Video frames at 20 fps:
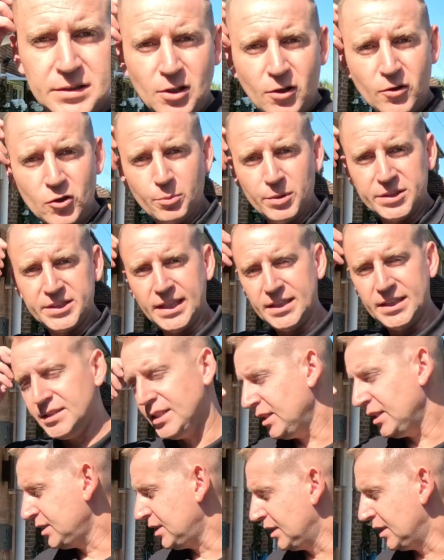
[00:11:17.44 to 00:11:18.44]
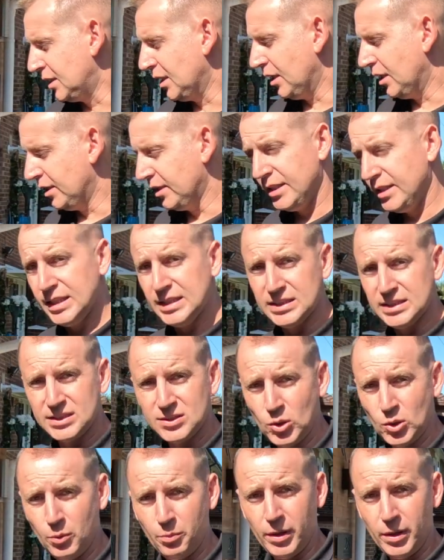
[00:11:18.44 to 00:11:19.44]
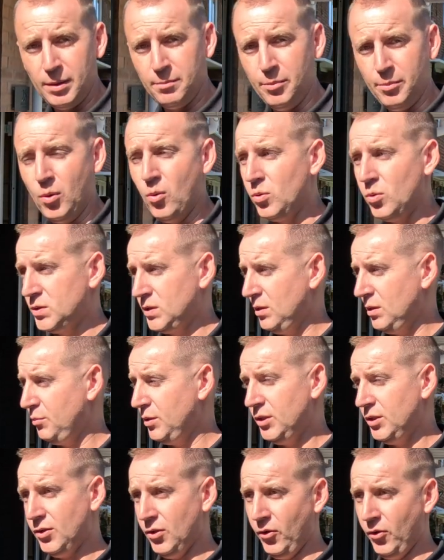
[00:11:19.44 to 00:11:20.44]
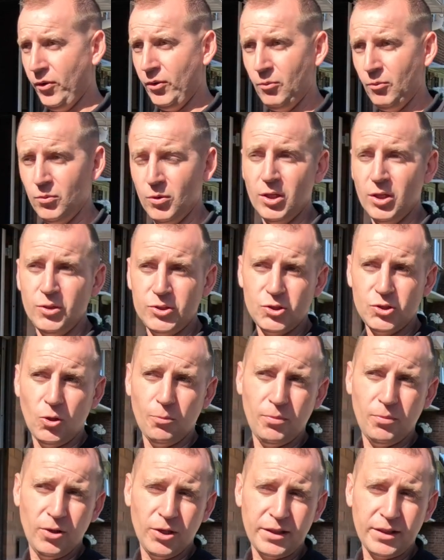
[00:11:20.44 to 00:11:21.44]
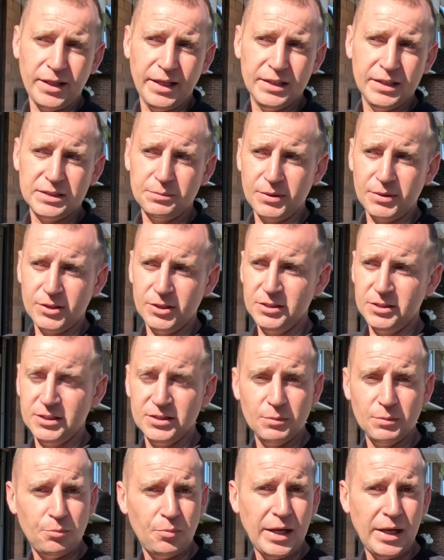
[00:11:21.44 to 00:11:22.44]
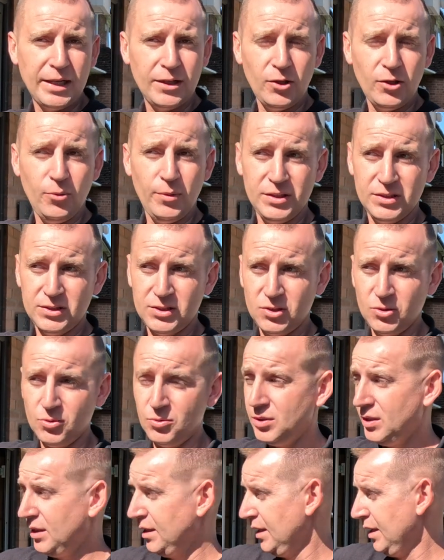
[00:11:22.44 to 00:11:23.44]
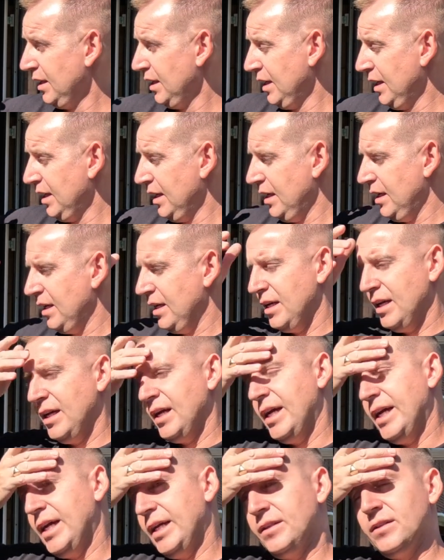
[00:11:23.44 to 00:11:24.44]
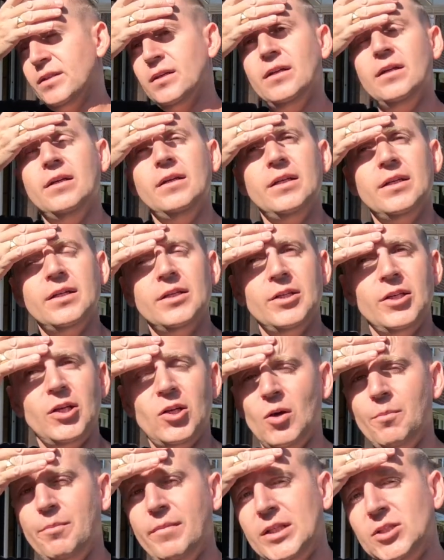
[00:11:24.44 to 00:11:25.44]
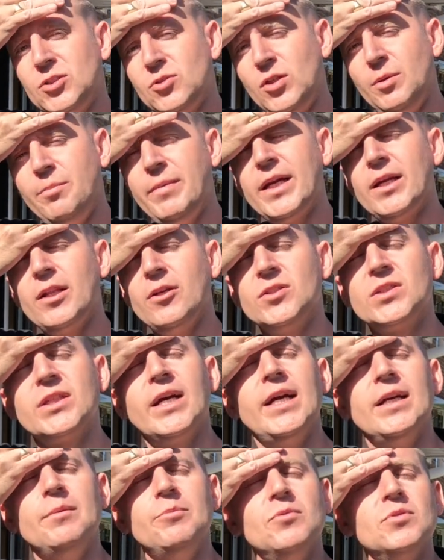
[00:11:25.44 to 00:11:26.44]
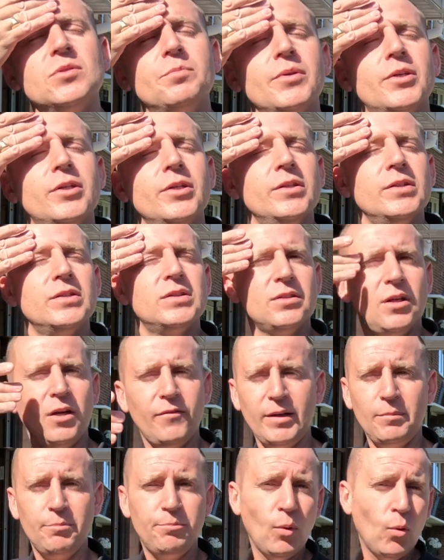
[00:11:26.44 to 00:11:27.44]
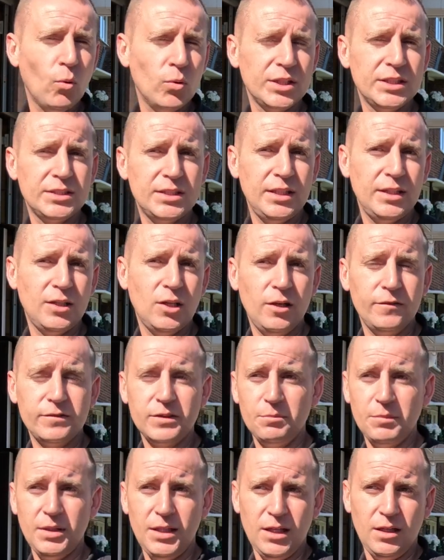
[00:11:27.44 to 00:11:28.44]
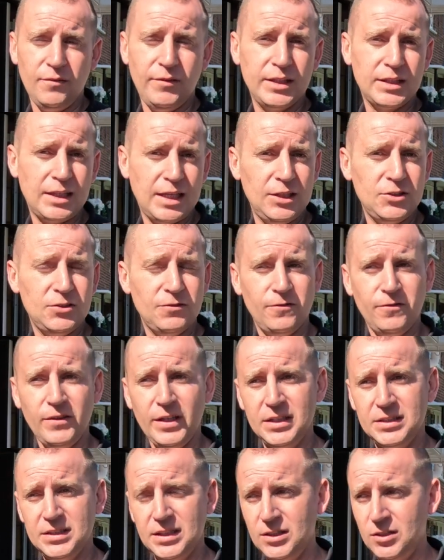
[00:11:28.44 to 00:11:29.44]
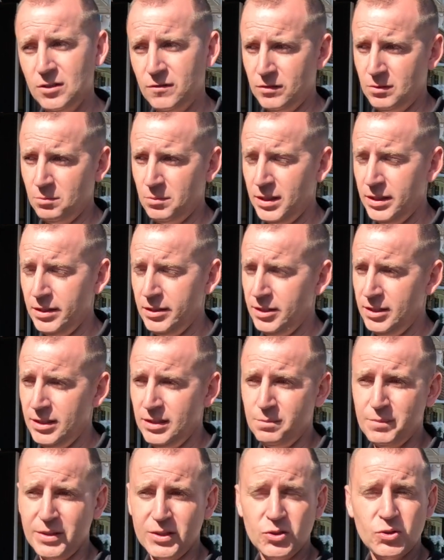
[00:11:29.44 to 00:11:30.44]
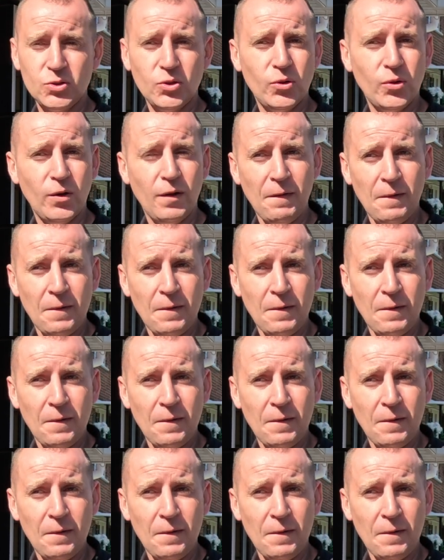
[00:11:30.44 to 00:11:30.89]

So I've got my dead testing done and that is super important when you're doing a job like this because it's a brand new install and uh, you've got to make sure you megger those cables because I've had boarders in after me, I've had kitchen fitters in after me and you need to make sure